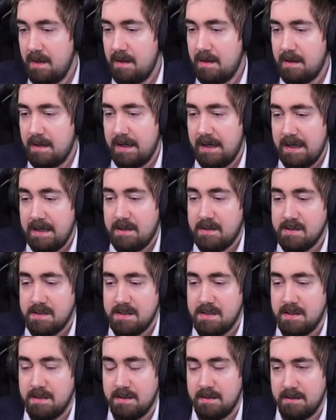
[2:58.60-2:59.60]
like it
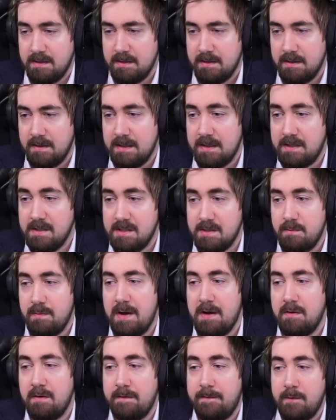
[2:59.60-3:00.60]
doesn't
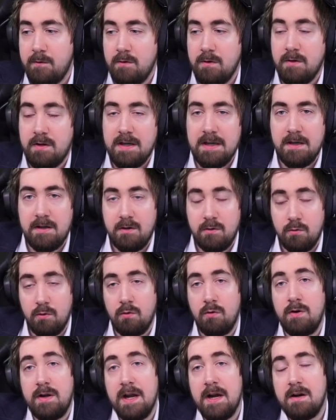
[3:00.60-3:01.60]
matter if you're looking at your
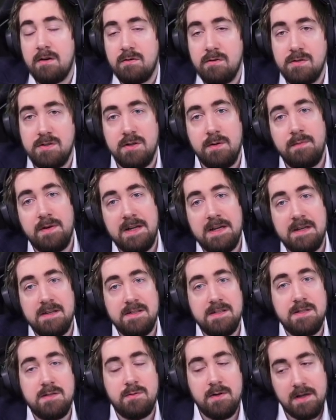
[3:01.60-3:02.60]
own character or somebody
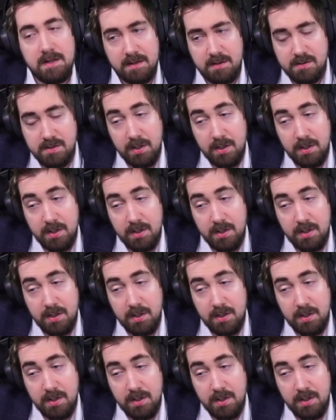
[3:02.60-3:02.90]
else's, right? There's